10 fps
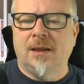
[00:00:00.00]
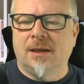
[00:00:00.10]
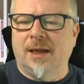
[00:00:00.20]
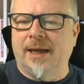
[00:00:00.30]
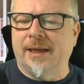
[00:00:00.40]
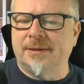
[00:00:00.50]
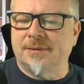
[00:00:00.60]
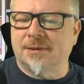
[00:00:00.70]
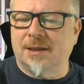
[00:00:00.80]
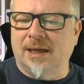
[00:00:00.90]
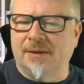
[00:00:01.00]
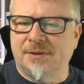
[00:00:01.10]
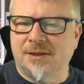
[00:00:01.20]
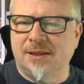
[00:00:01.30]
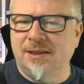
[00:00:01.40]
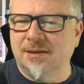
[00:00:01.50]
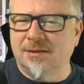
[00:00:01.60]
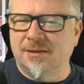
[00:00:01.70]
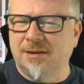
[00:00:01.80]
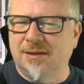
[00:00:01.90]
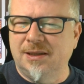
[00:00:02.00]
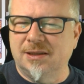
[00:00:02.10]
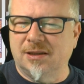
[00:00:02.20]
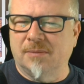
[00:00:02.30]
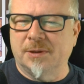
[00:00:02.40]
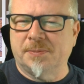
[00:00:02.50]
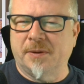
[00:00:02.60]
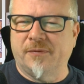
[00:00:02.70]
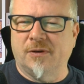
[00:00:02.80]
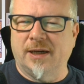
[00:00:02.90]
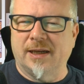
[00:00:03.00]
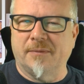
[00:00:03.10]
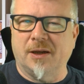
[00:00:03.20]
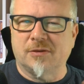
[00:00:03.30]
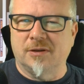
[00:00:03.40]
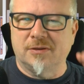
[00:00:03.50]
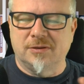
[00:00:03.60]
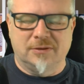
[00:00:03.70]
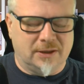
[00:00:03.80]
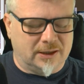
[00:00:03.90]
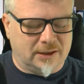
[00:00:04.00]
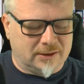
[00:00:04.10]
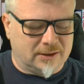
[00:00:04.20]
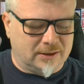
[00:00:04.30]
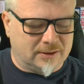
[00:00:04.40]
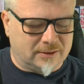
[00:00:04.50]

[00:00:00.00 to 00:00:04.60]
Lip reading: And I have seen these numbers before, and I'm not going to